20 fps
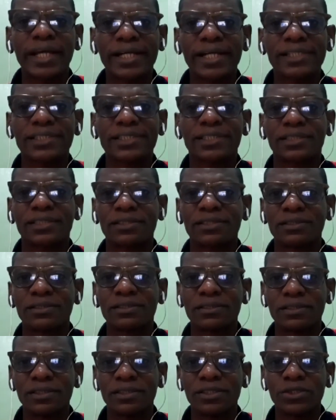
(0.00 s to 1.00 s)
else,
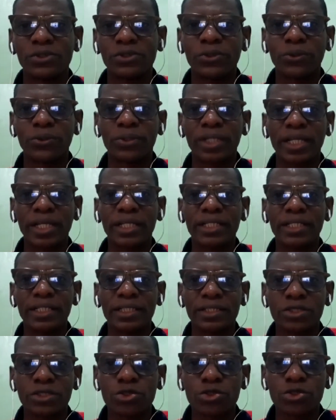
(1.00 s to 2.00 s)
they
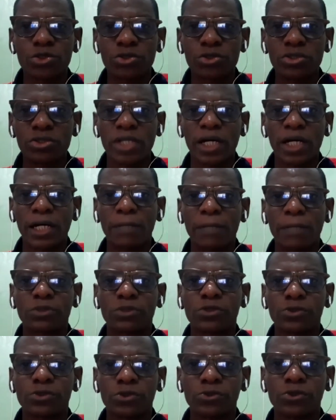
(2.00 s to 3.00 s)
need
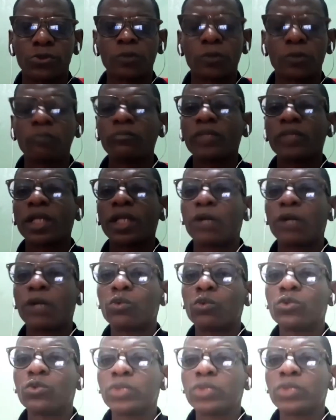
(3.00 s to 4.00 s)
to do.
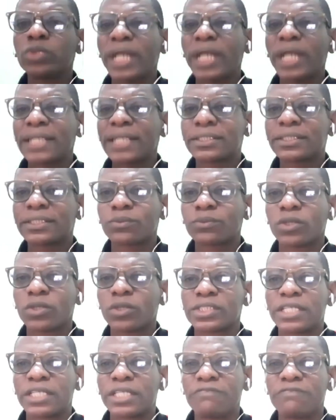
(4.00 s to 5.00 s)
Who that was
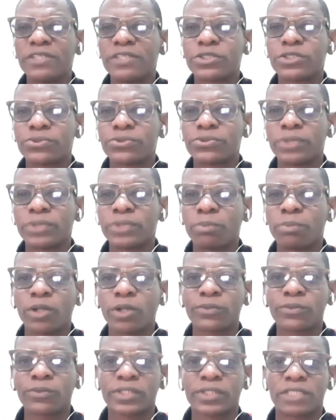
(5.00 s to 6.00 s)
given to, the bond
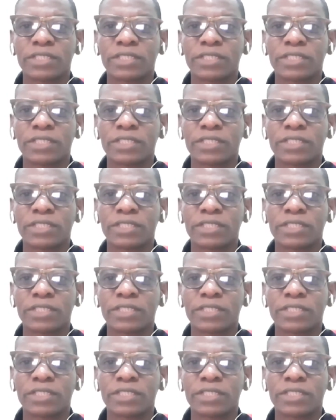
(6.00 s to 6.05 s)
was